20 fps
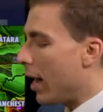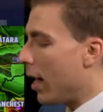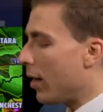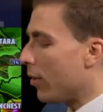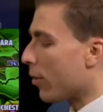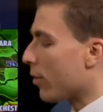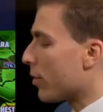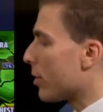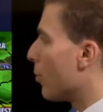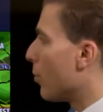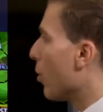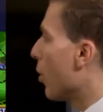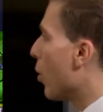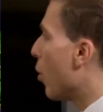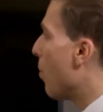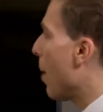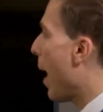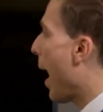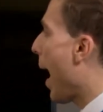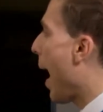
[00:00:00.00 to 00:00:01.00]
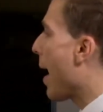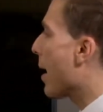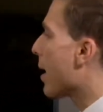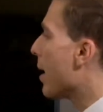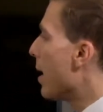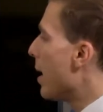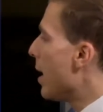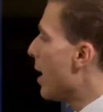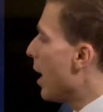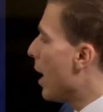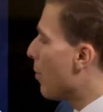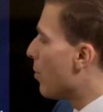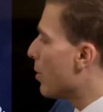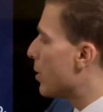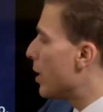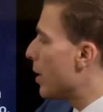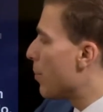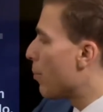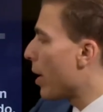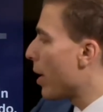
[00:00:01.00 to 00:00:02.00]
colors, and we'll go back, if we
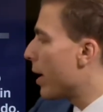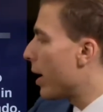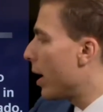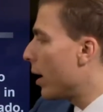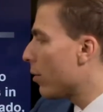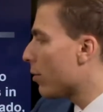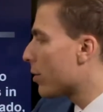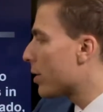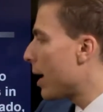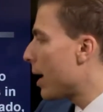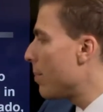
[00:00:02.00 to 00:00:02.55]
see bright colors,